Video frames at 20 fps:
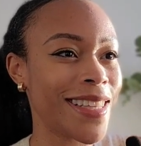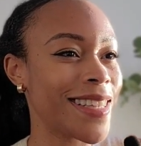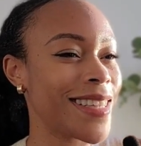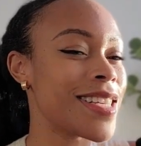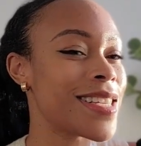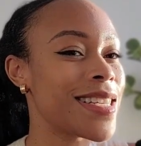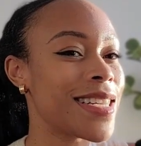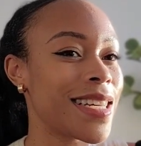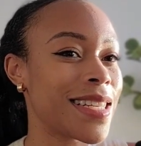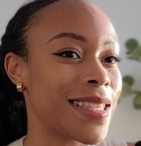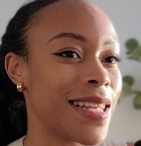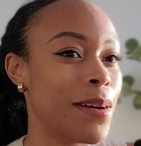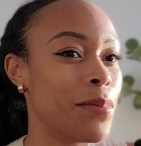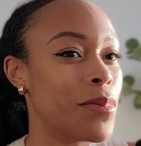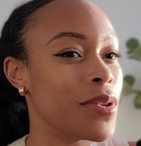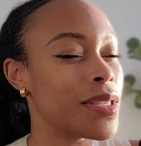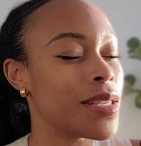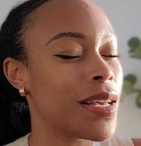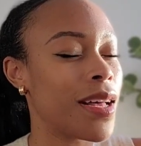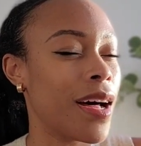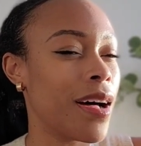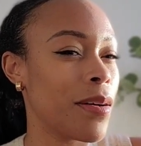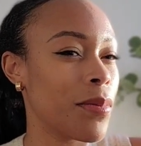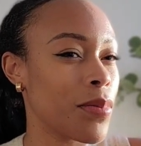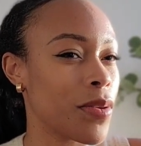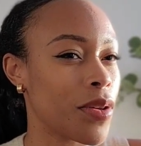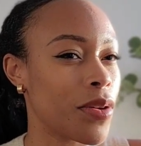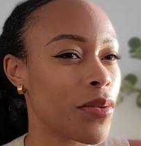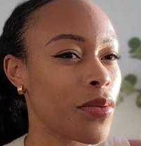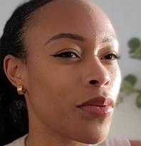It's just an example to help
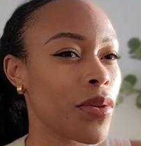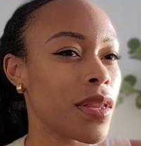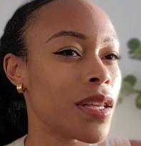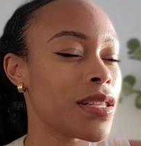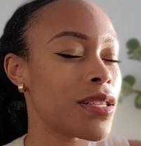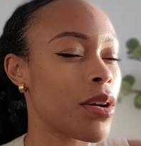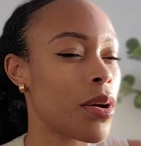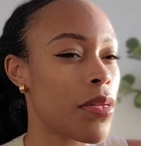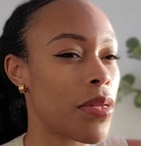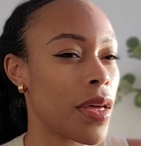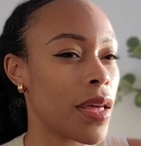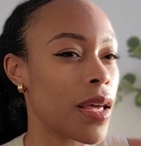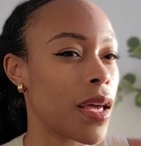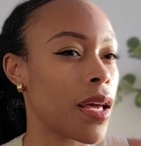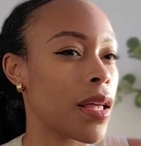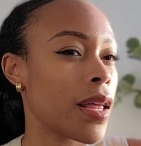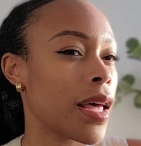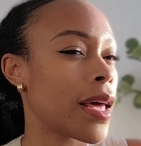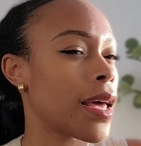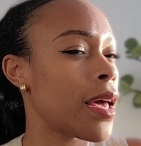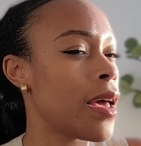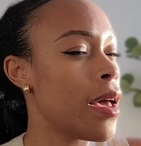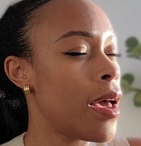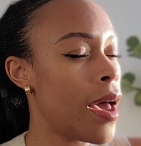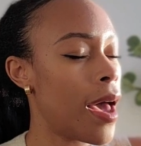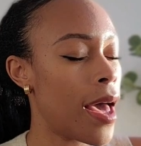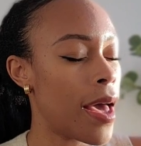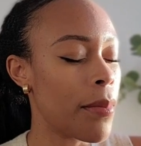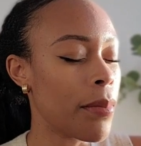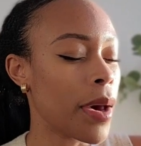you really start thinking, like,
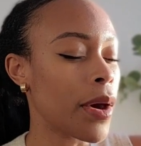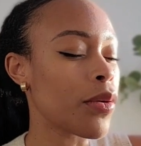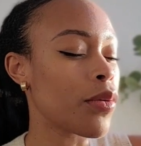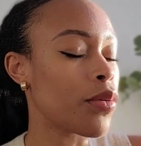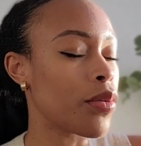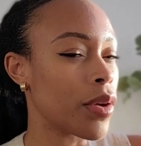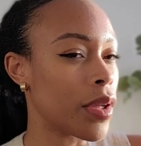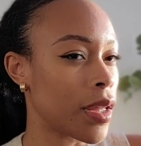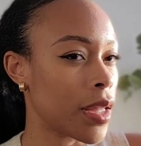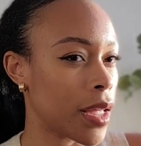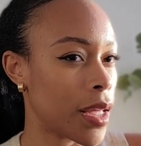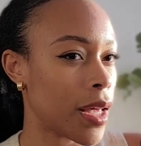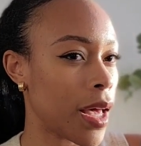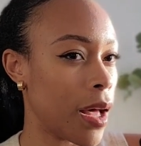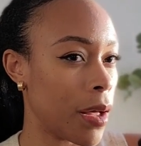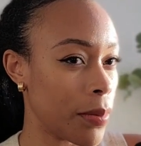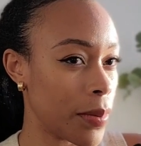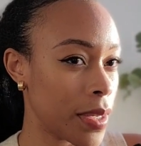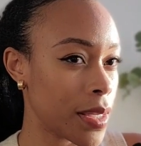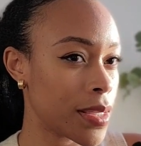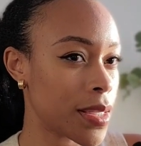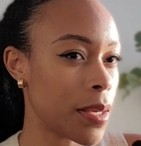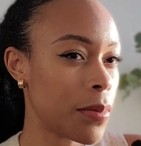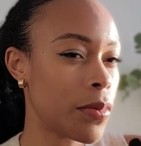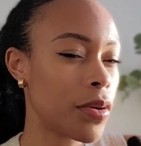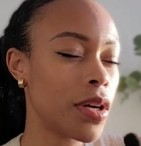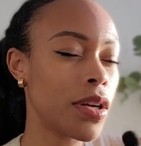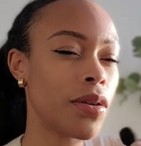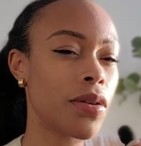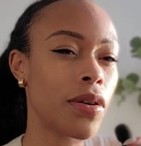am I really helping
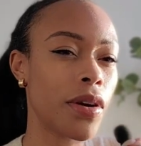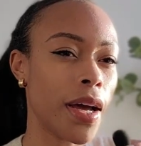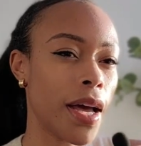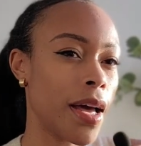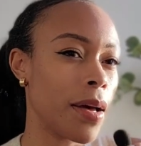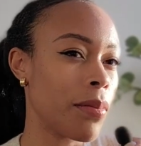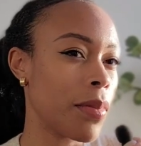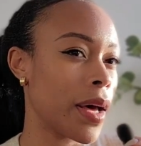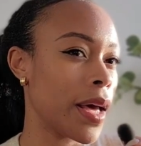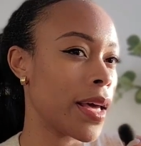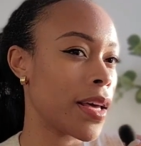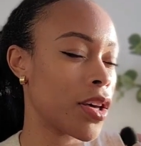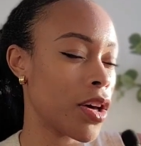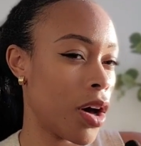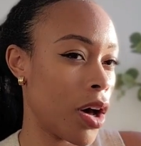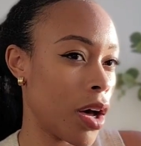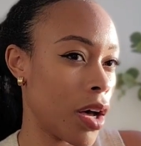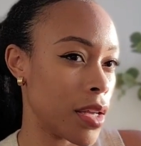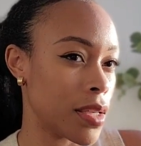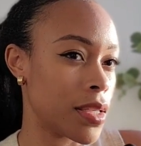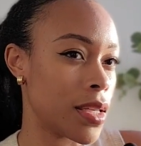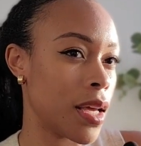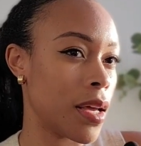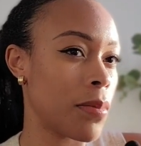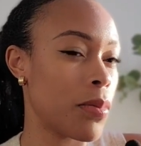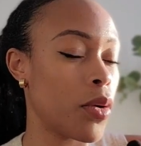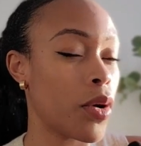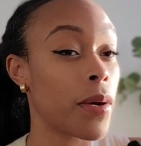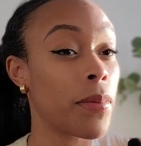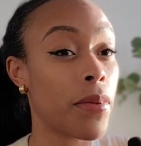someone, or am I
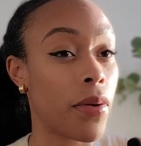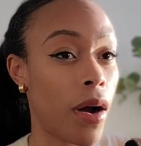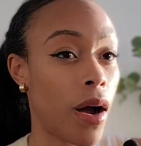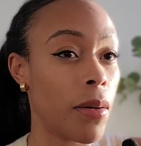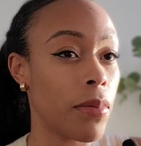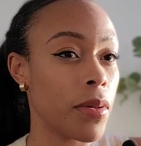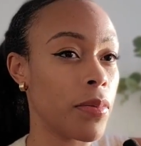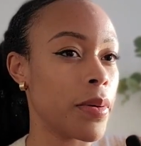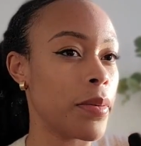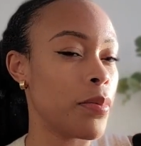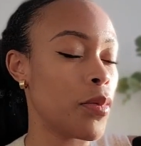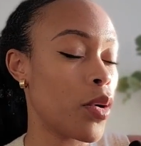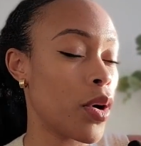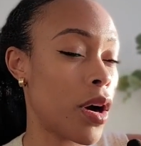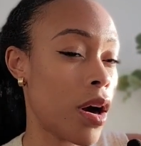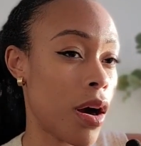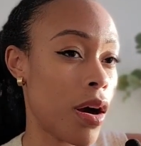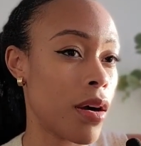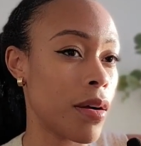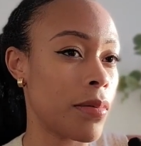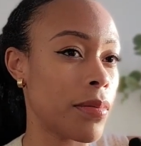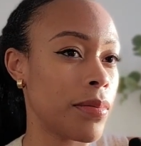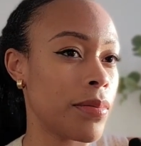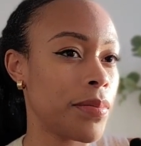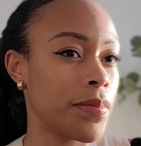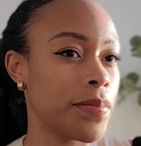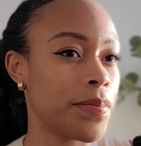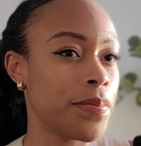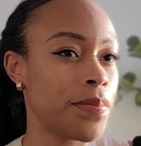causing more problem and more harm?